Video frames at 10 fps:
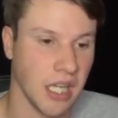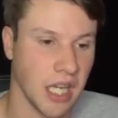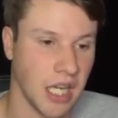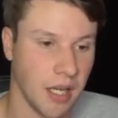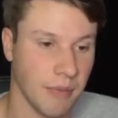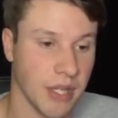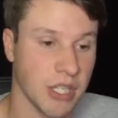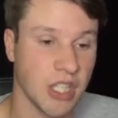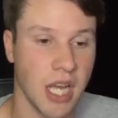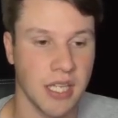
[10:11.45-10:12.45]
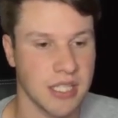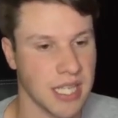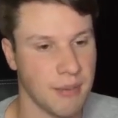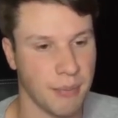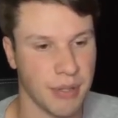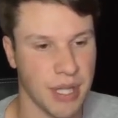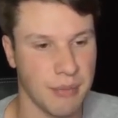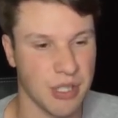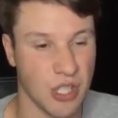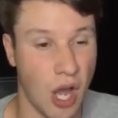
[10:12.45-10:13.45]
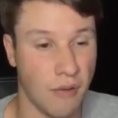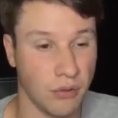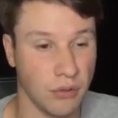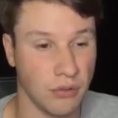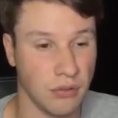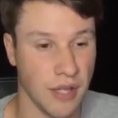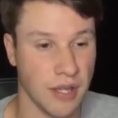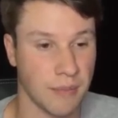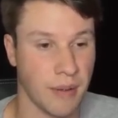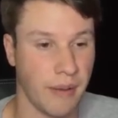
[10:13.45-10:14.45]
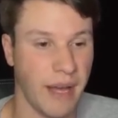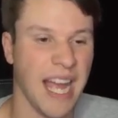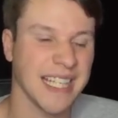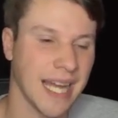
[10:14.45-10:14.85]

The Giants, I'm going to put them as awful. I think they're probably...